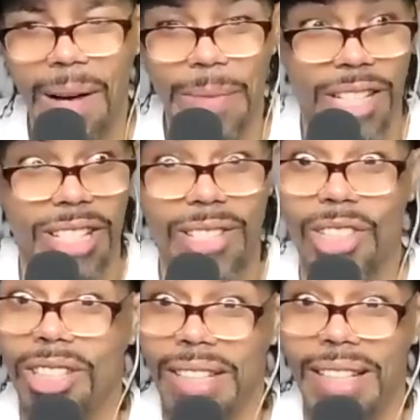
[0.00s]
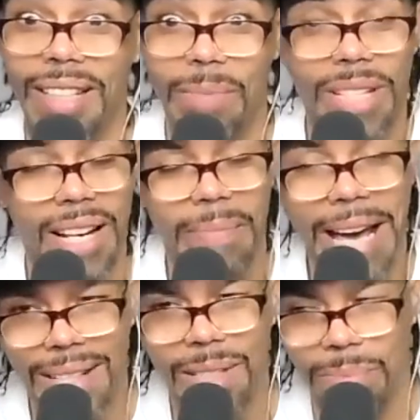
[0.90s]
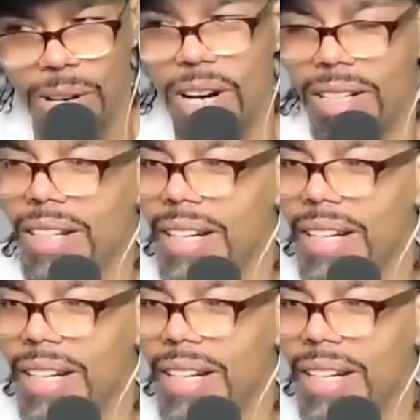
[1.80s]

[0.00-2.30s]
There is good that comes out of Madison Park.